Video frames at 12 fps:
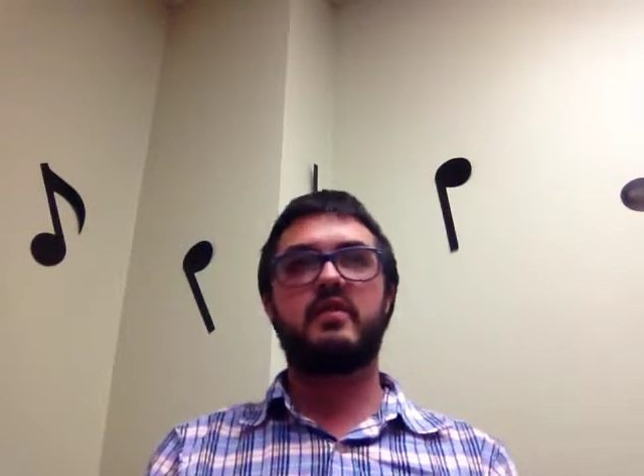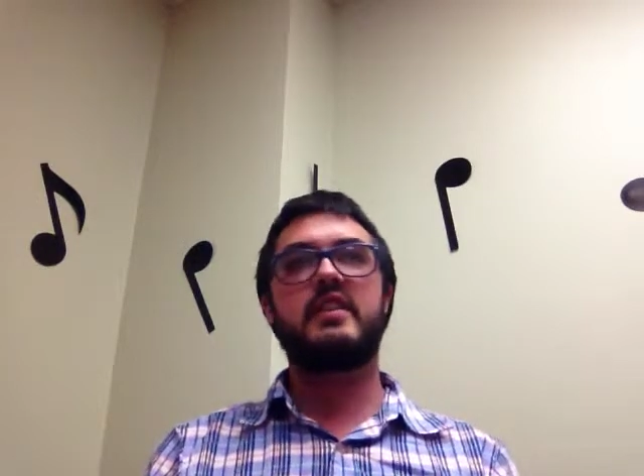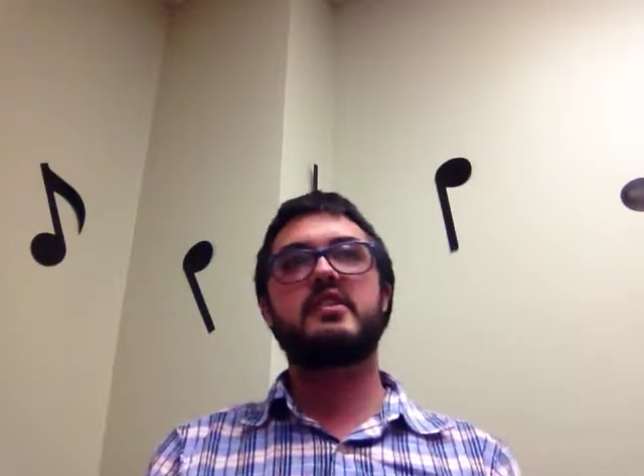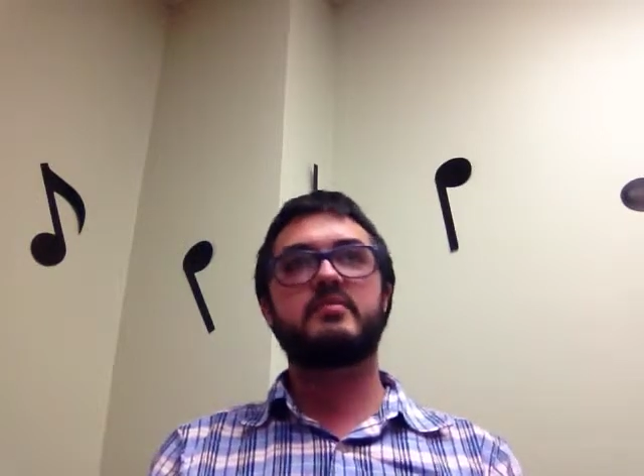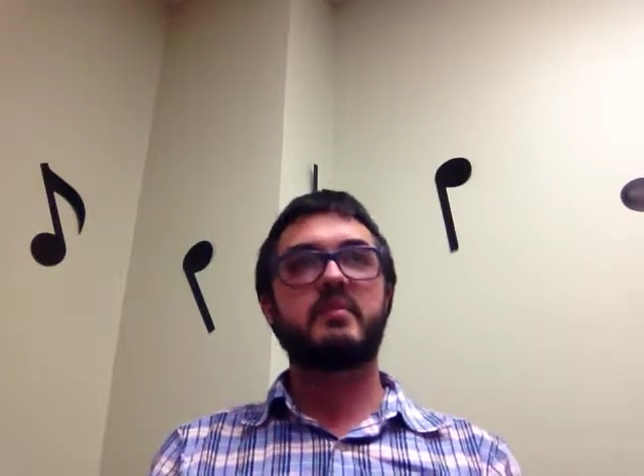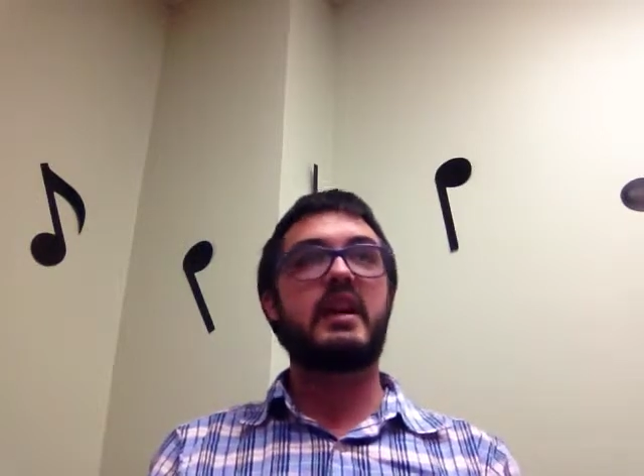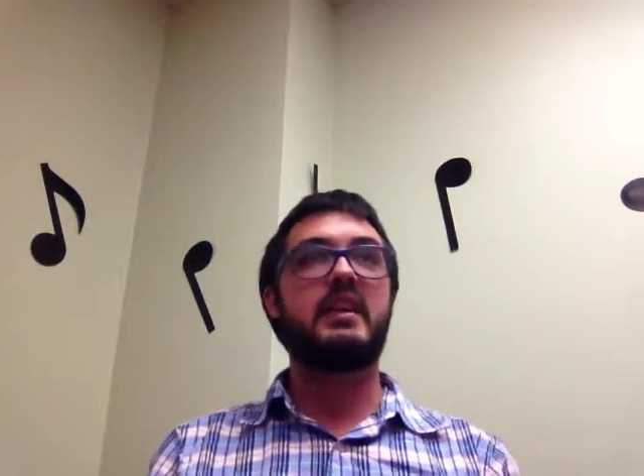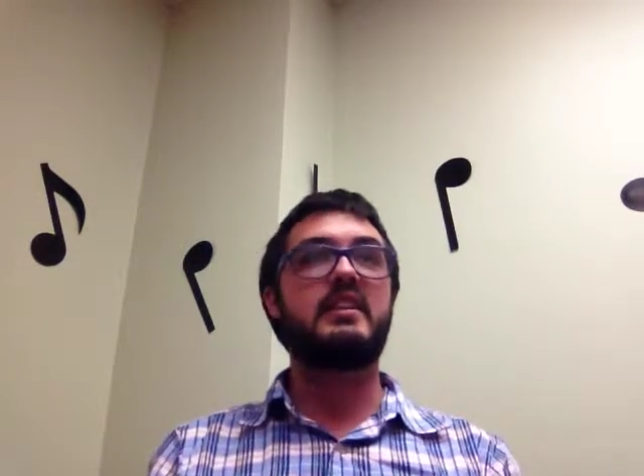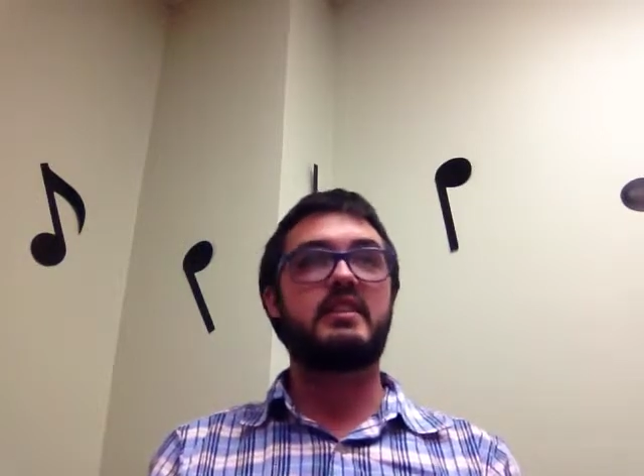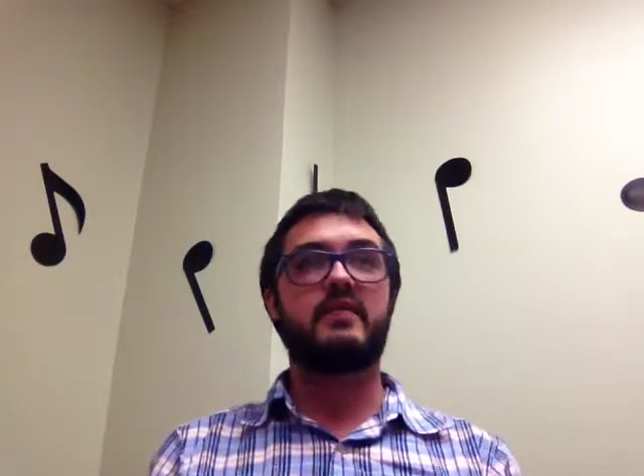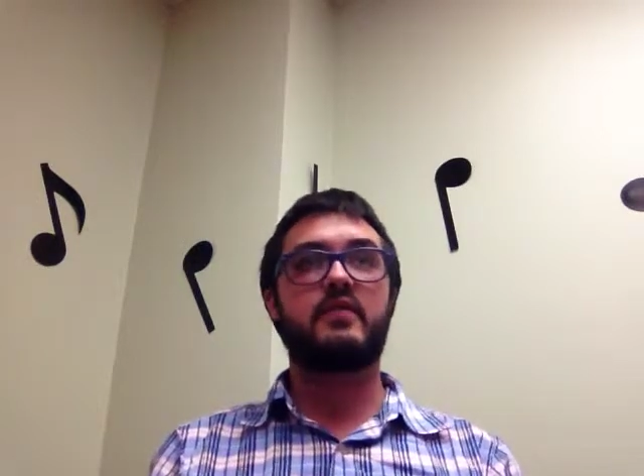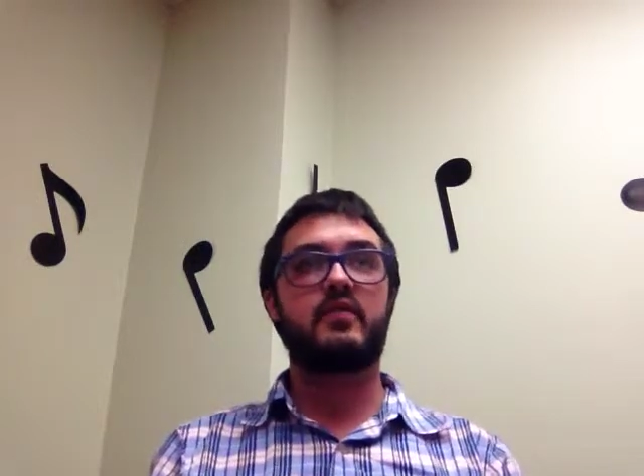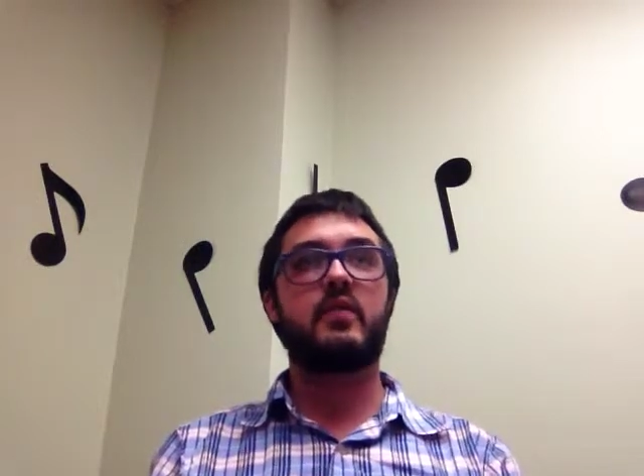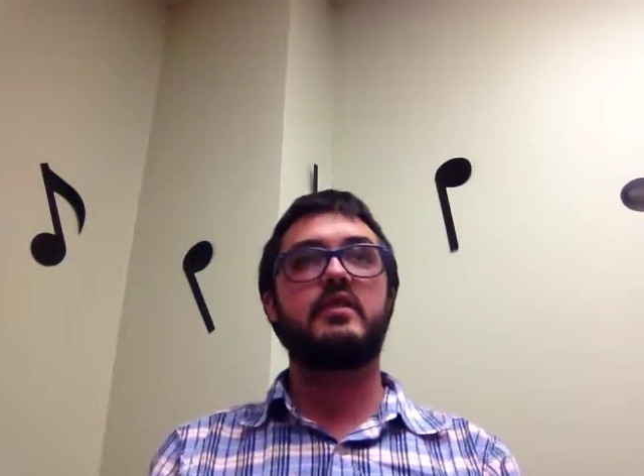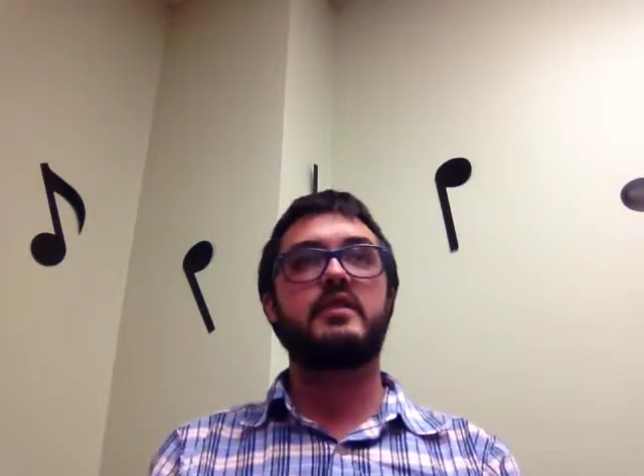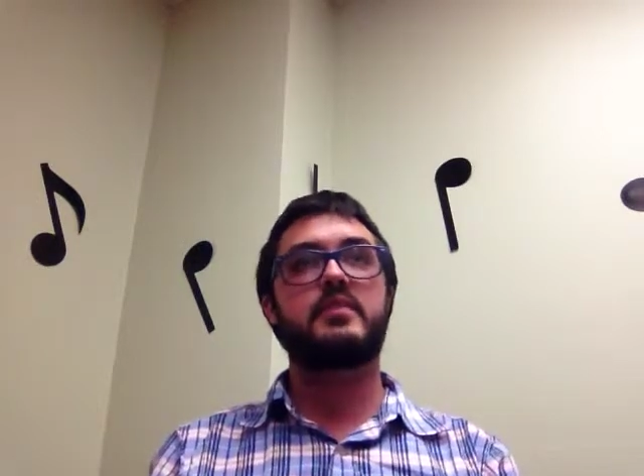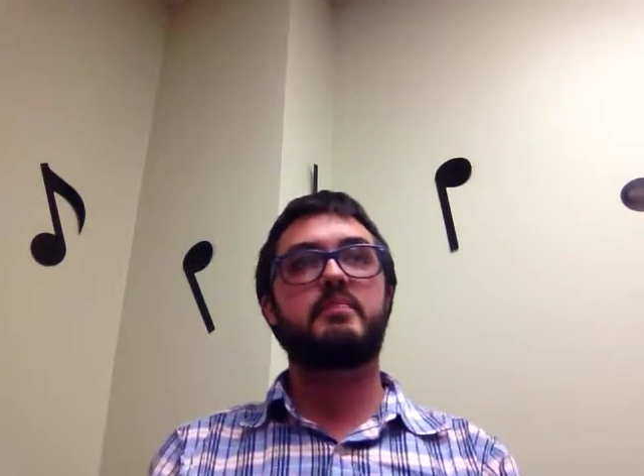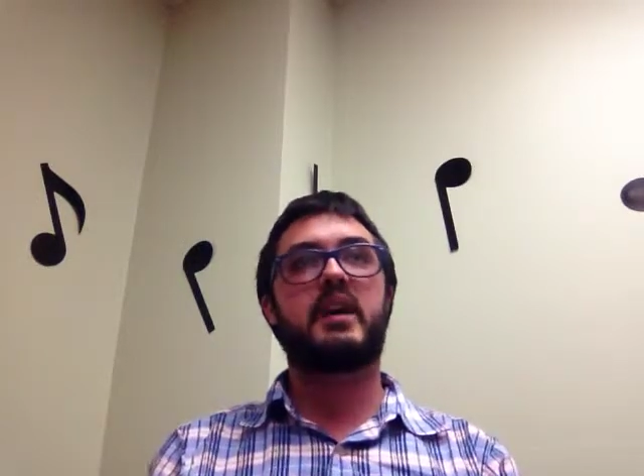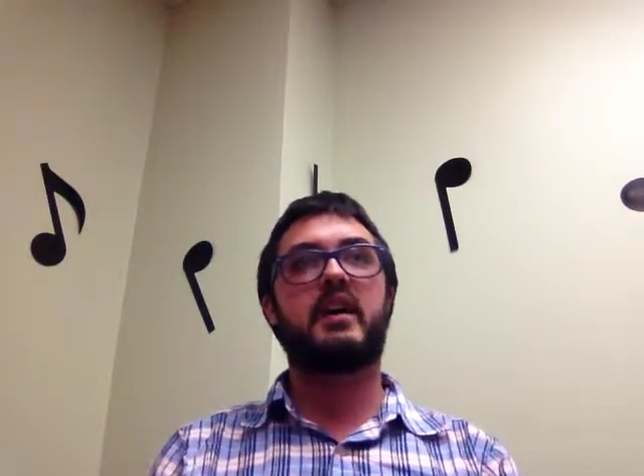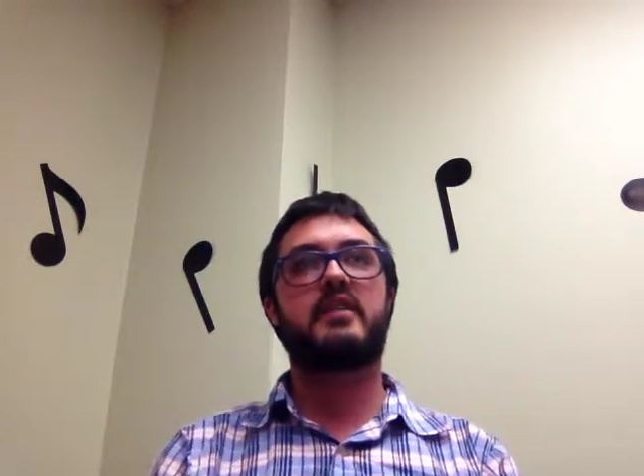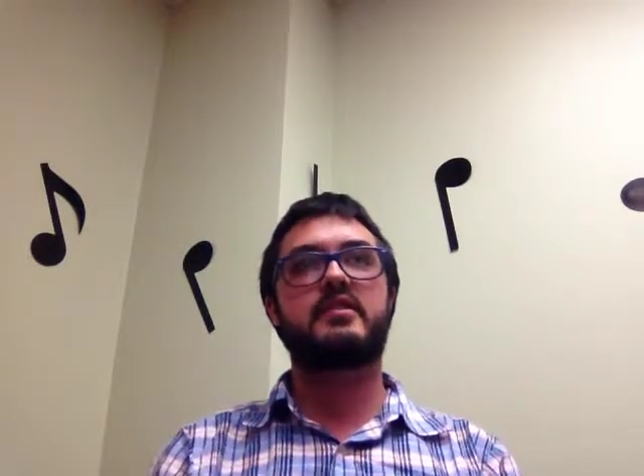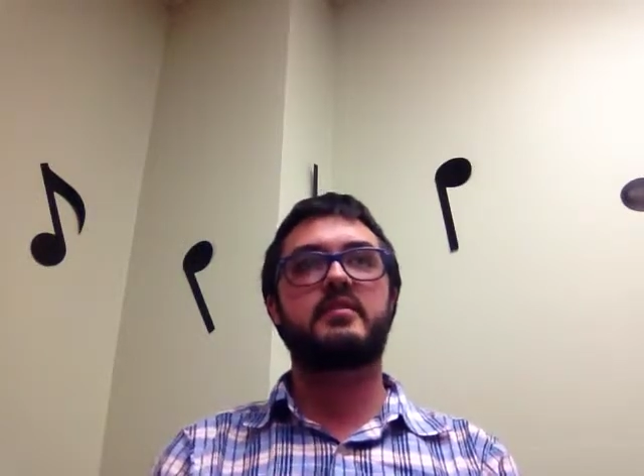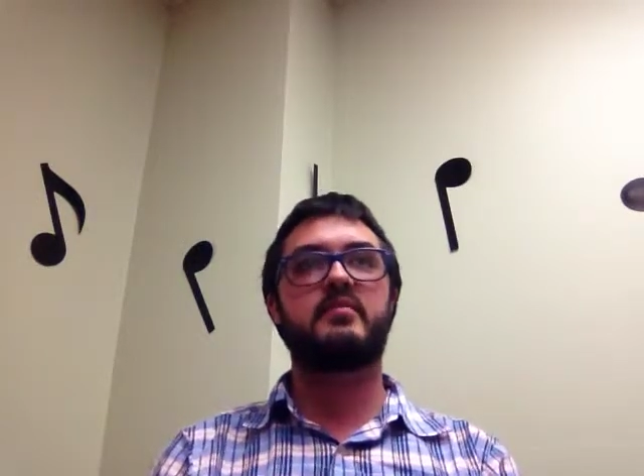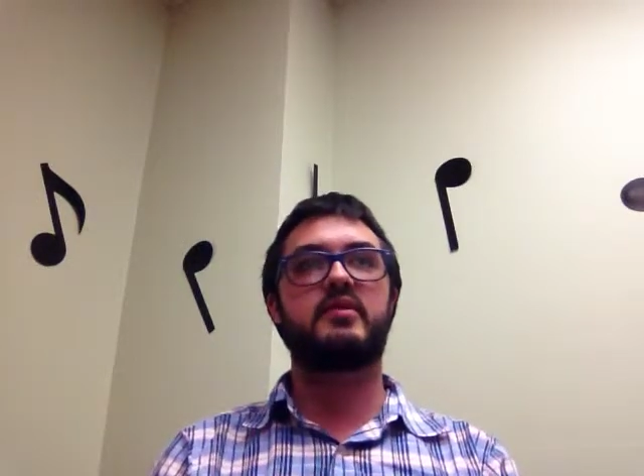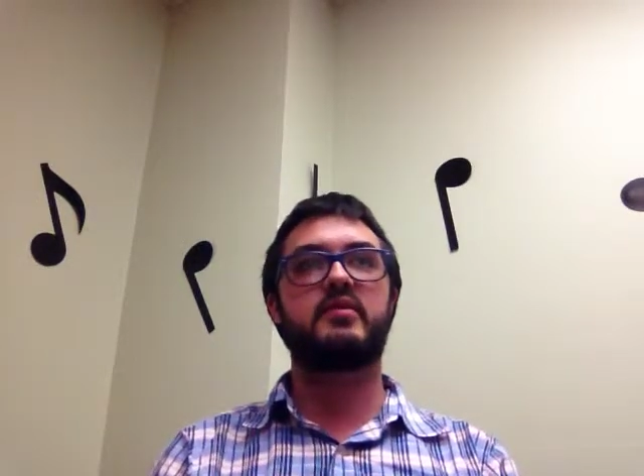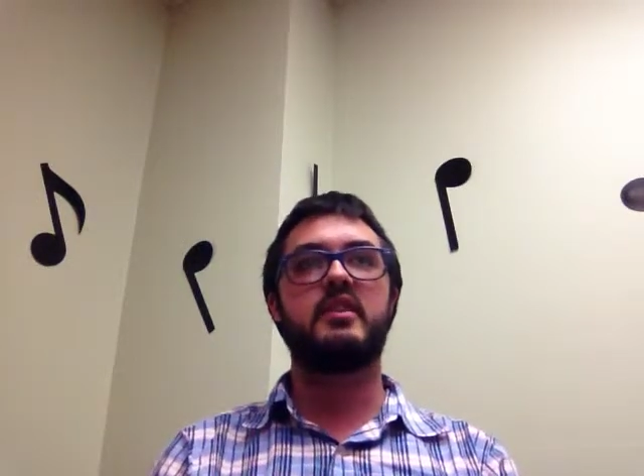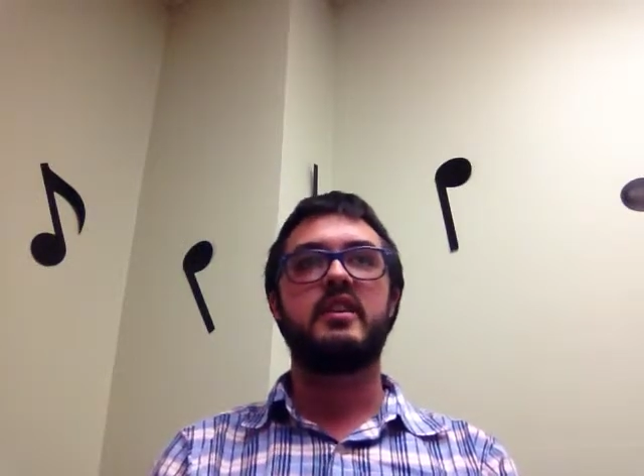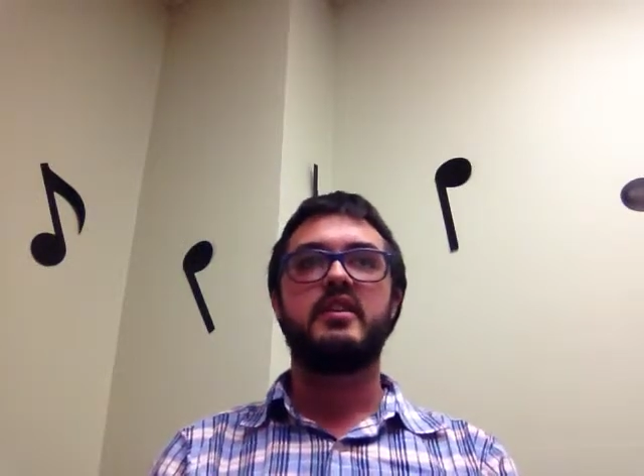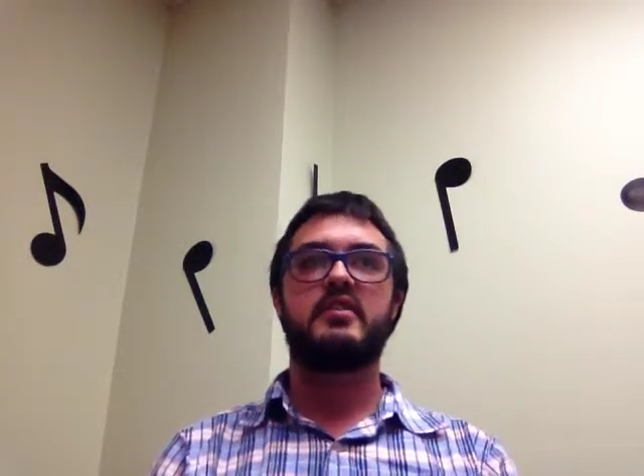as many different ones possible,